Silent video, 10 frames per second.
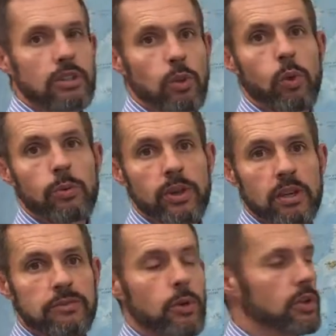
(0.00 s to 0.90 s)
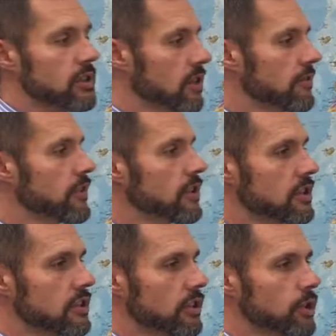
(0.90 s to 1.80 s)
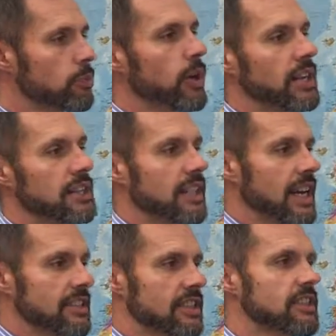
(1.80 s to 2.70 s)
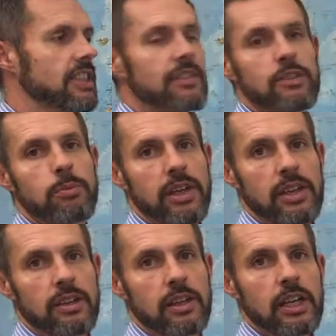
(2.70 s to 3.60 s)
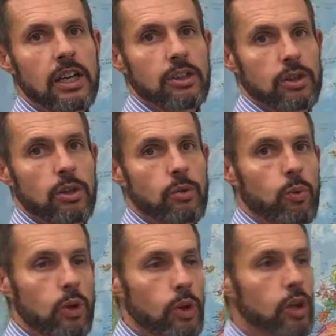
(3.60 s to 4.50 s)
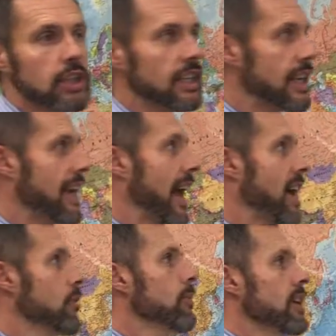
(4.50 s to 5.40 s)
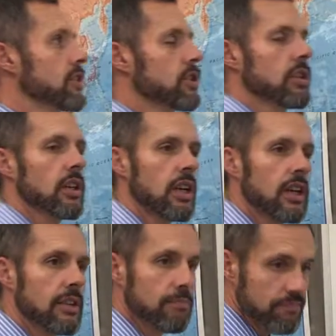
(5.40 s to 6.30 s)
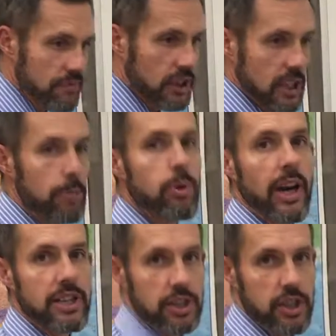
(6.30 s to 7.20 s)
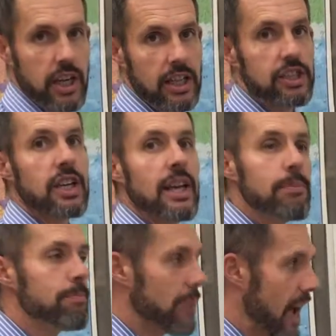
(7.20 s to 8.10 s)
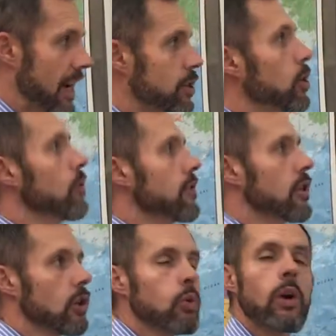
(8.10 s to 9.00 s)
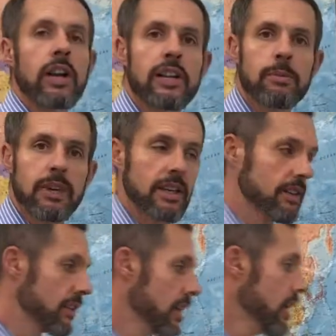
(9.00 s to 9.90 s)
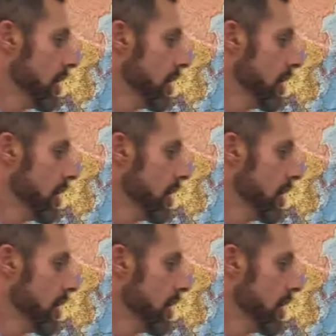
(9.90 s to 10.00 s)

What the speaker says: The one we're going to focus on first is called the price elasticity of demand. So we're looking at how much does a price change impact overall quantity demanded.